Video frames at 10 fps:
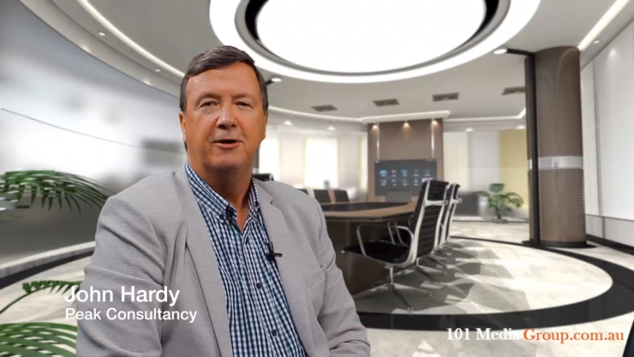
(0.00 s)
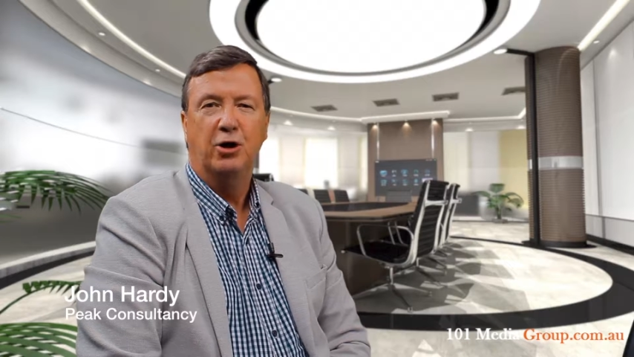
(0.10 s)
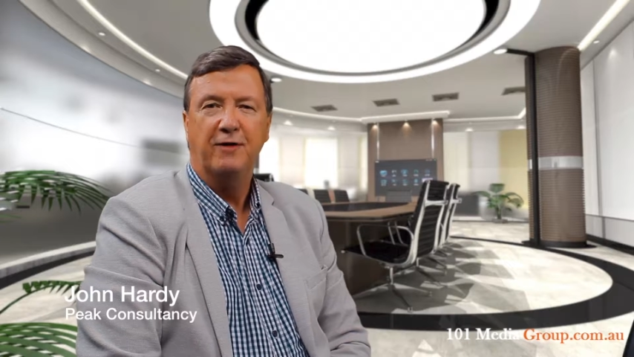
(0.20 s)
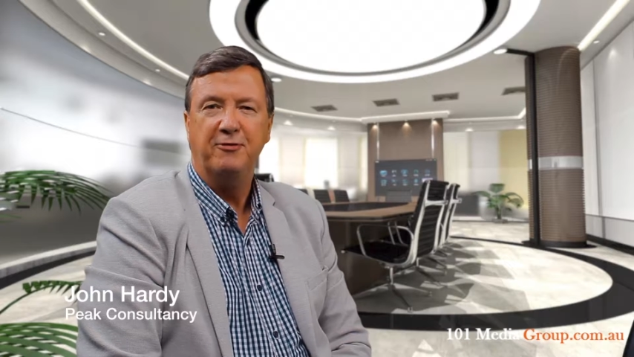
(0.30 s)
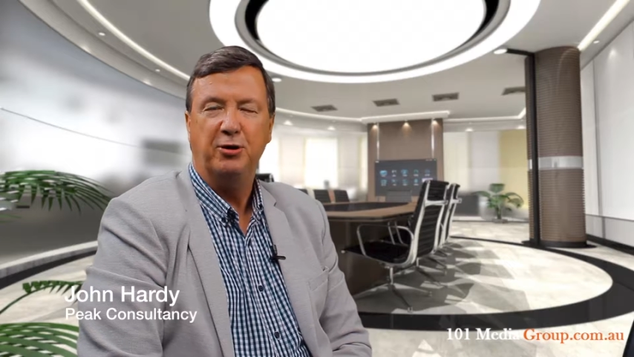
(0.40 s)

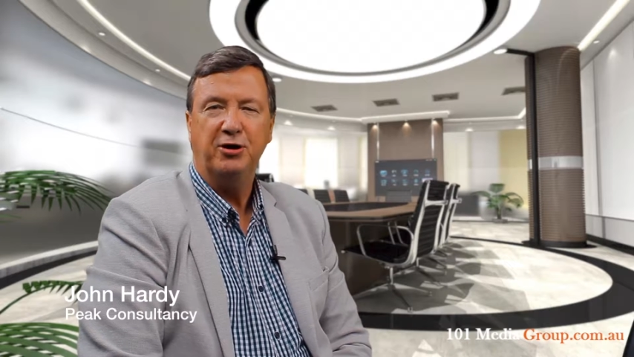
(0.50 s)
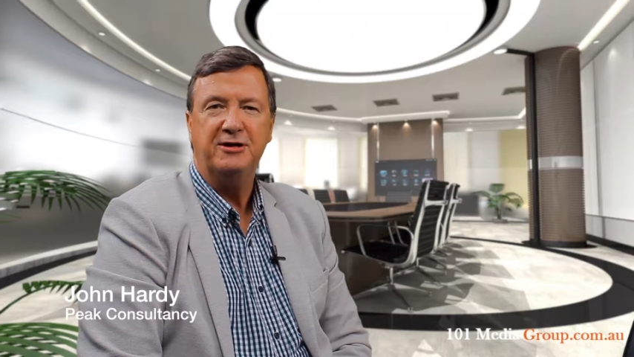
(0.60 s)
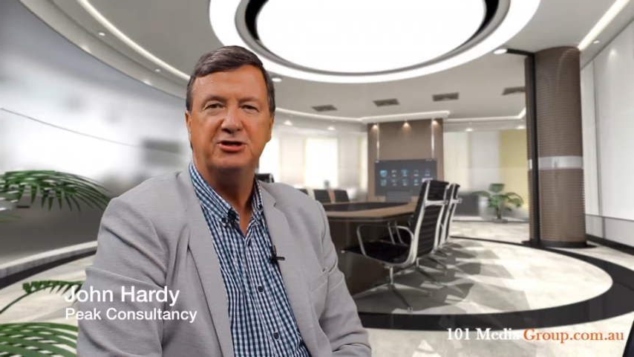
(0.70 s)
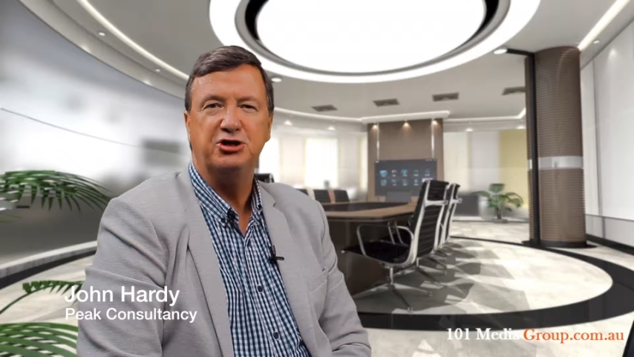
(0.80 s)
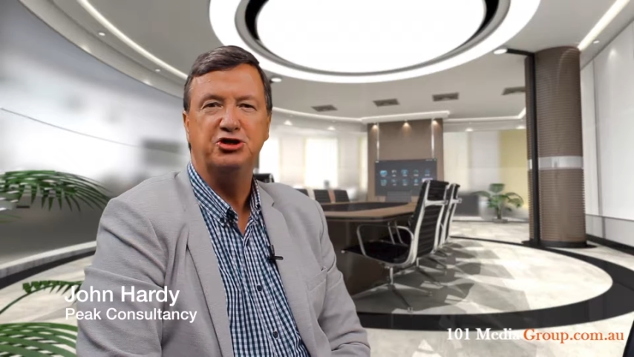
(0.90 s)
Hello
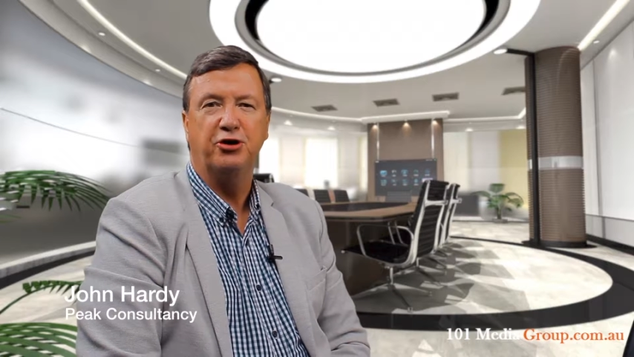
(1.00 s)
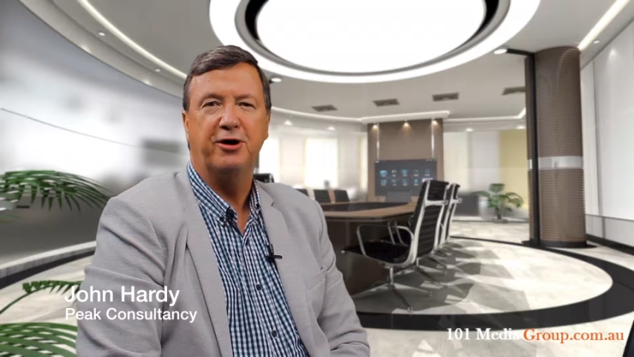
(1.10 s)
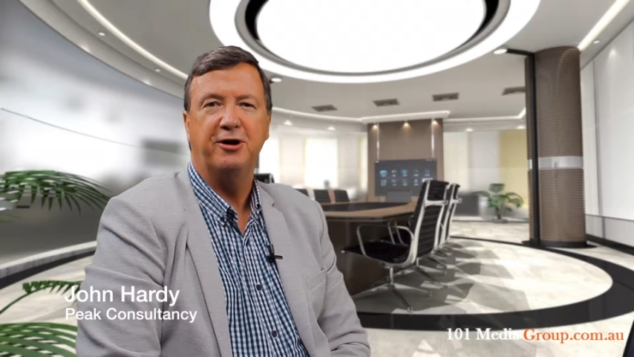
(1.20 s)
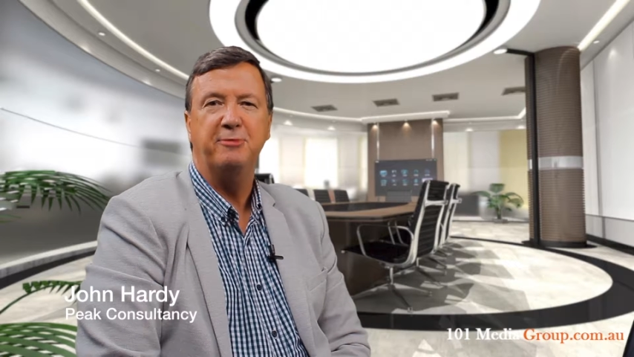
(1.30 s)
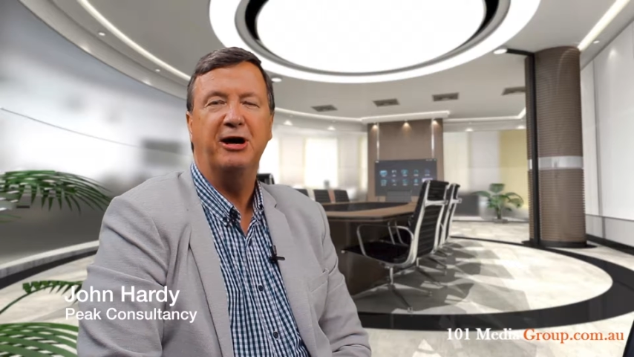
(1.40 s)
everybody, this is
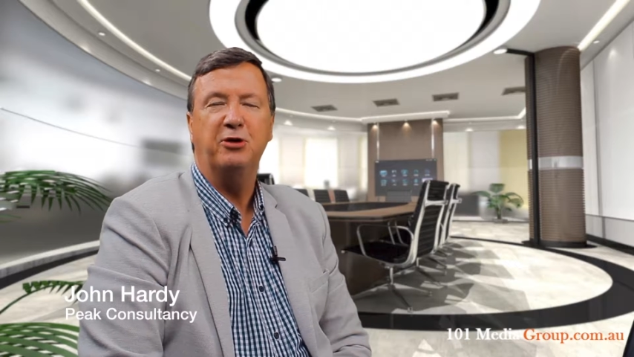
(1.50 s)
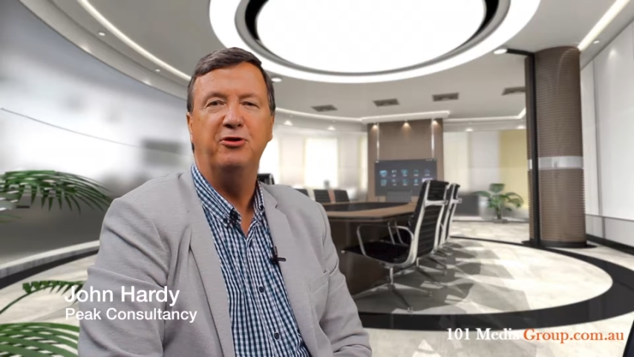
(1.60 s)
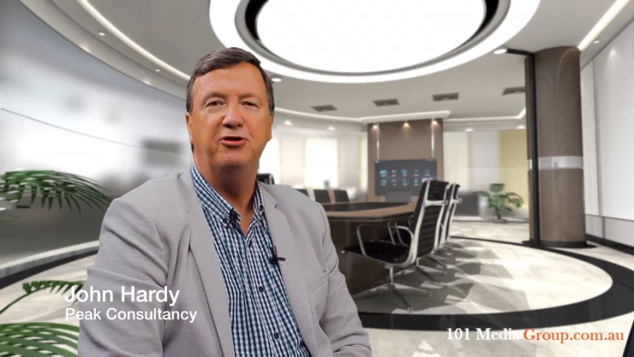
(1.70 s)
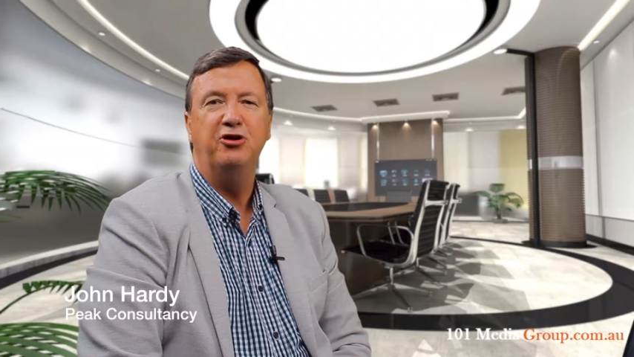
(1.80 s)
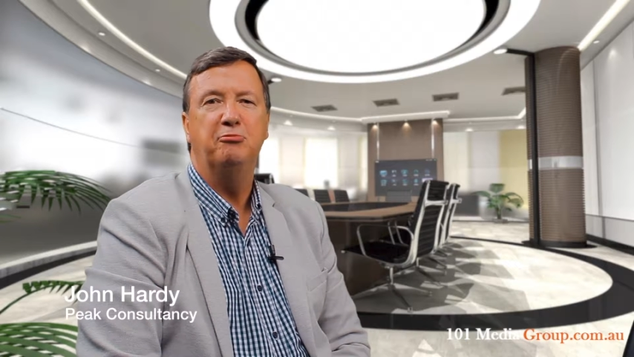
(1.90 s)
John Hardy back
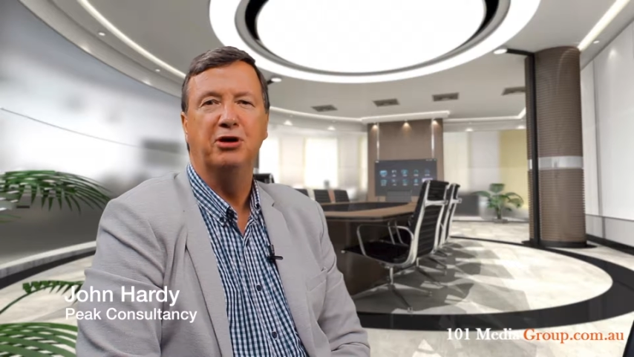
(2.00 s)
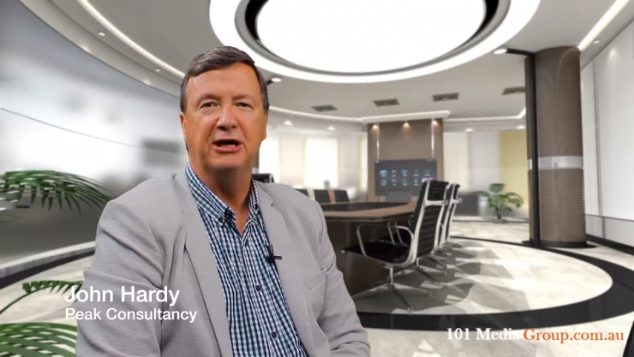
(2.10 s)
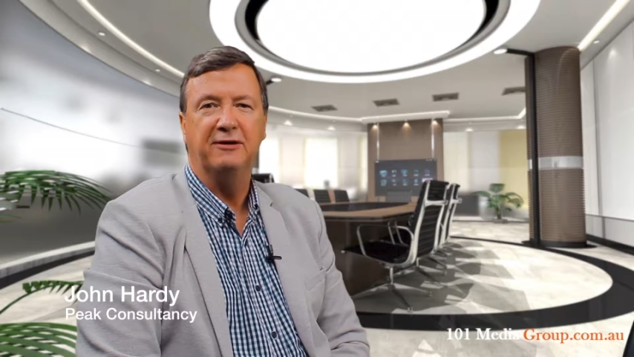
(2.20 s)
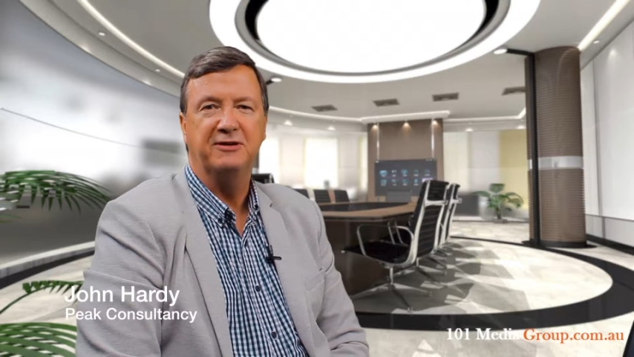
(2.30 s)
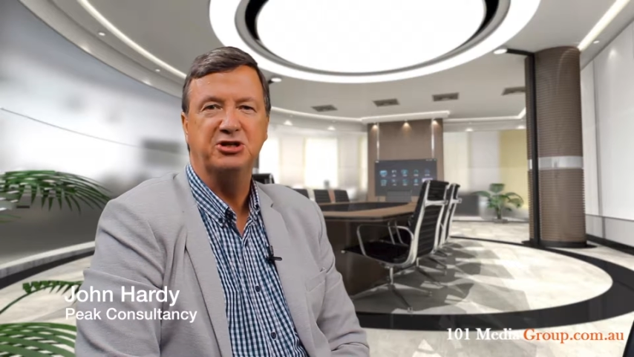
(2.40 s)
with you,
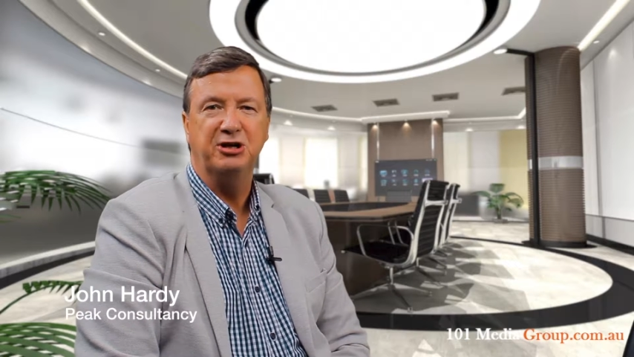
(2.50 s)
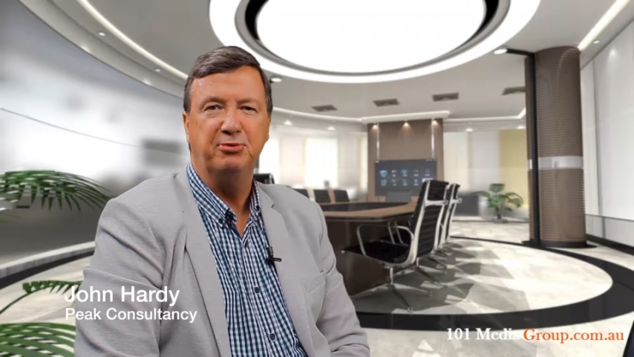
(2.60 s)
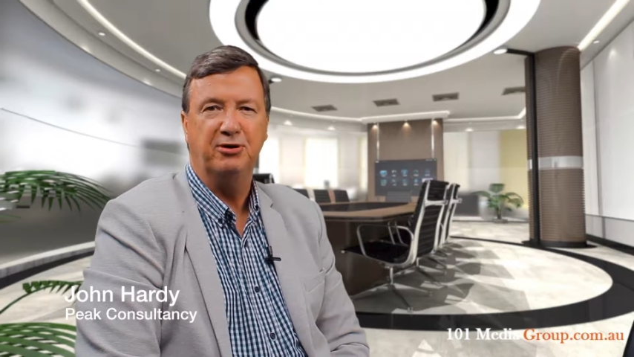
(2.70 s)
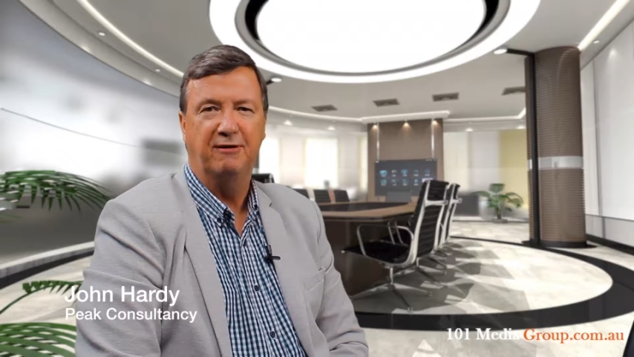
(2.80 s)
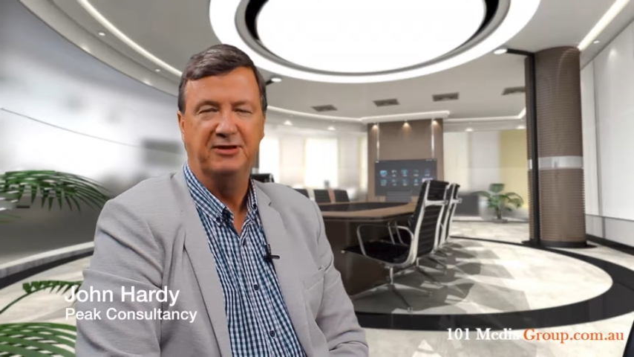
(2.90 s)
bringing you the
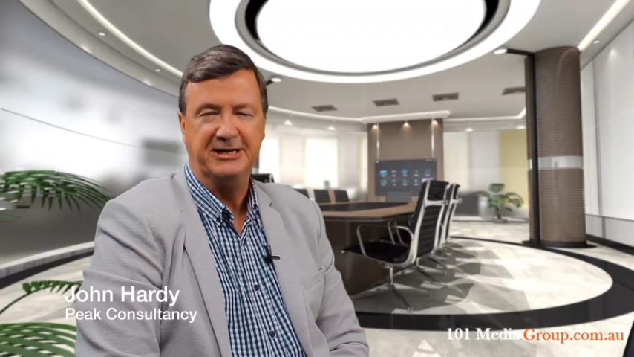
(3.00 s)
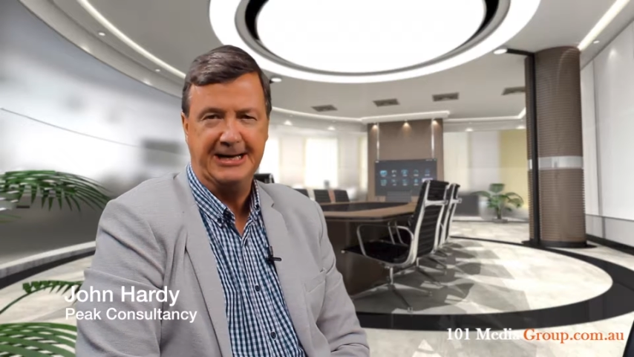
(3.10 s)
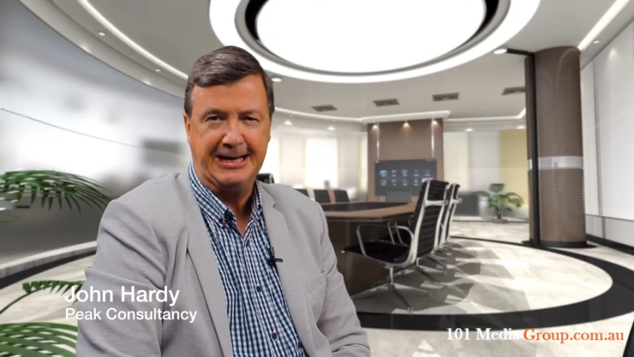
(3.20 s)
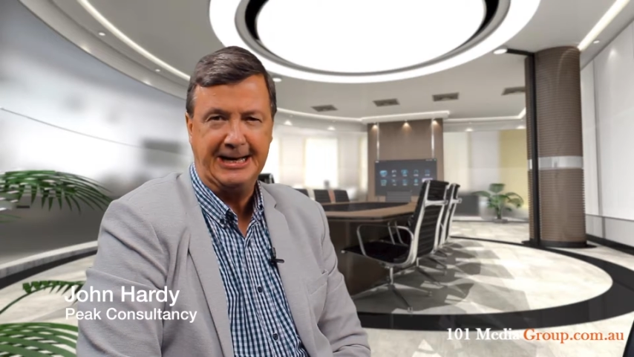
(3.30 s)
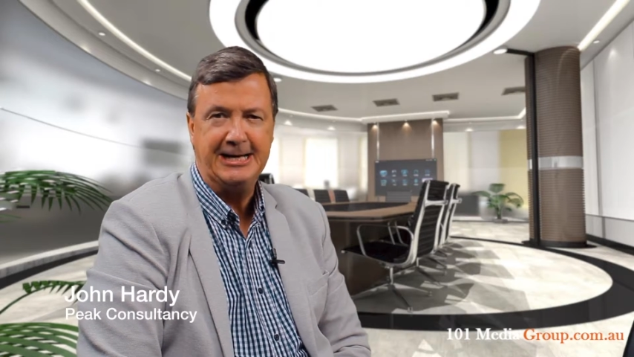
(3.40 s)
tip of the
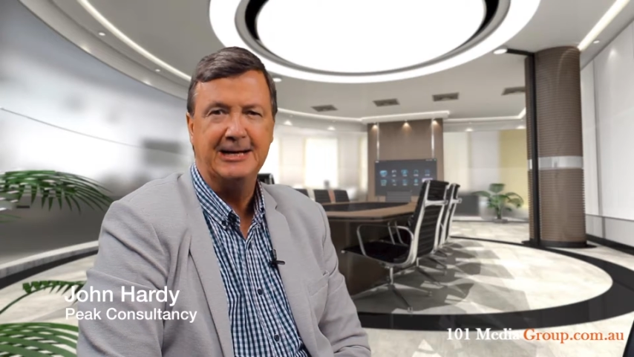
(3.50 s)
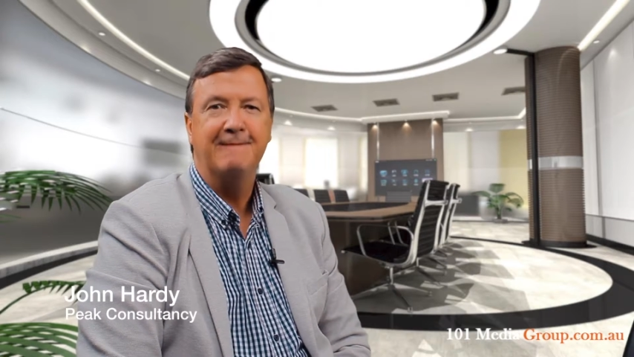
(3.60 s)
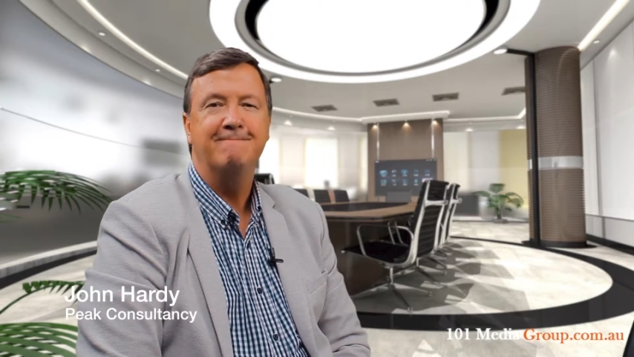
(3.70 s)
day.